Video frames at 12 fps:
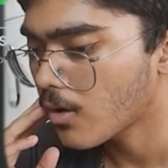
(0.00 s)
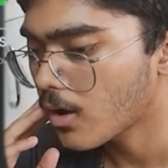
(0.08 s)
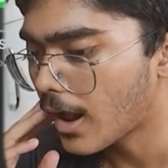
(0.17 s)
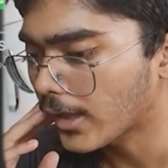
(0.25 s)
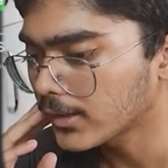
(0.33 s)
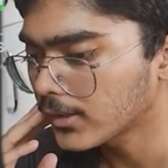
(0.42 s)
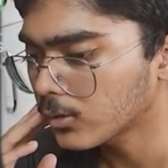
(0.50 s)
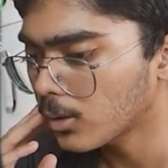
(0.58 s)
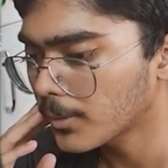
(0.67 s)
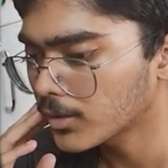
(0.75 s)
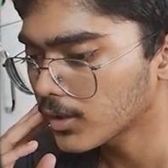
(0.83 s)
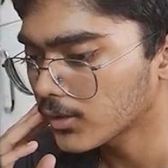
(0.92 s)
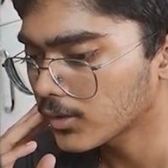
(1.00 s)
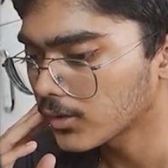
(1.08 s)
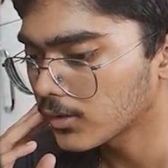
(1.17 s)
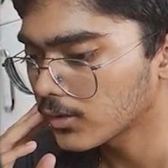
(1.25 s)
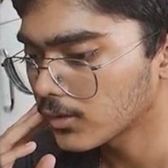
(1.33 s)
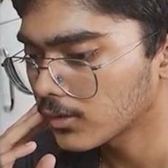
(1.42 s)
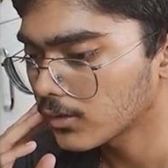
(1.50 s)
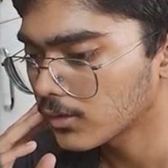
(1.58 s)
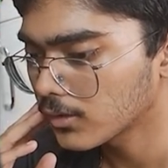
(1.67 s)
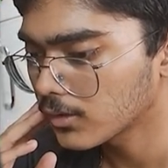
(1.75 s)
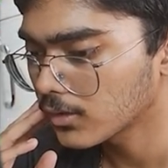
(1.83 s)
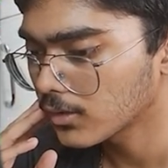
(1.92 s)
I think it's gonna be a success.
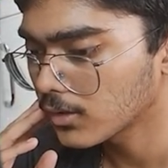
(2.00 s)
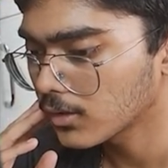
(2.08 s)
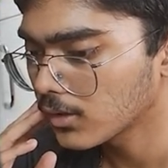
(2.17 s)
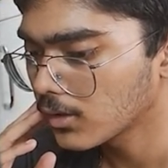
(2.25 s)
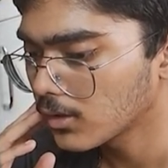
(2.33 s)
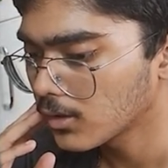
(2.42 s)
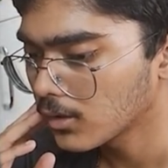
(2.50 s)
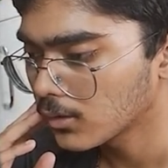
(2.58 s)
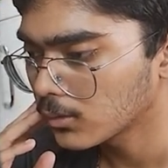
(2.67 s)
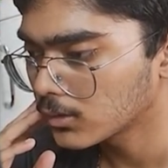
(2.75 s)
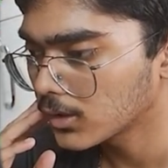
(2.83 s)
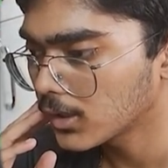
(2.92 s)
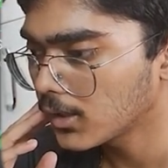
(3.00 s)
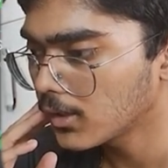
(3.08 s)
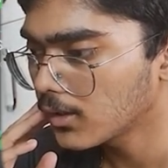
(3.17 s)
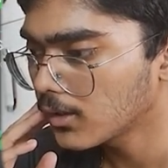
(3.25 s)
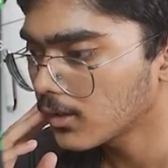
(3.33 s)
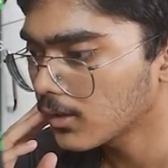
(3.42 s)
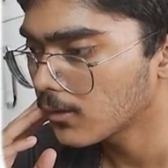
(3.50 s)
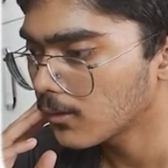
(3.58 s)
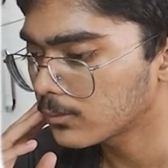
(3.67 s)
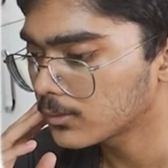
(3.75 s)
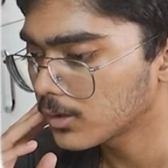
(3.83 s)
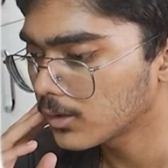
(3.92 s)
So 3
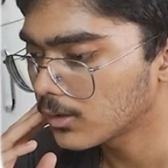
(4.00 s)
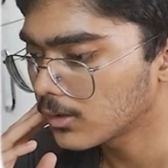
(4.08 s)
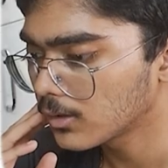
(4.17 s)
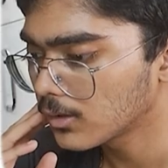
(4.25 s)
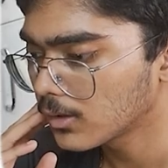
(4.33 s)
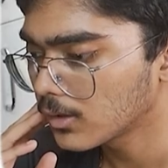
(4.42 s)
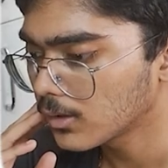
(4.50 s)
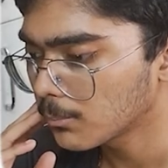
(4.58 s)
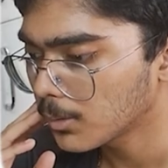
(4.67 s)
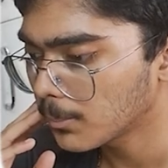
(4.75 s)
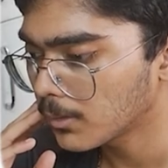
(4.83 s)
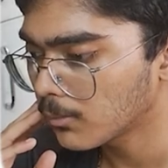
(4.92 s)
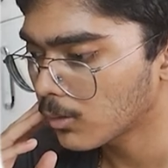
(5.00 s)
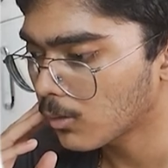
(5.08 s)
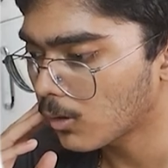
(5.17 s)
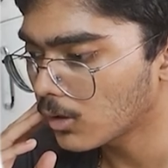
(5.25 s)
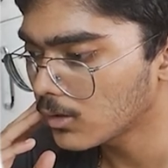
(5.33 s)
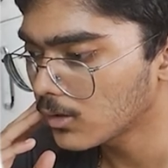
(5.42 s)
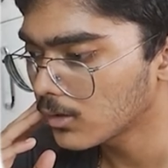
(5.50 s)
of the people were called.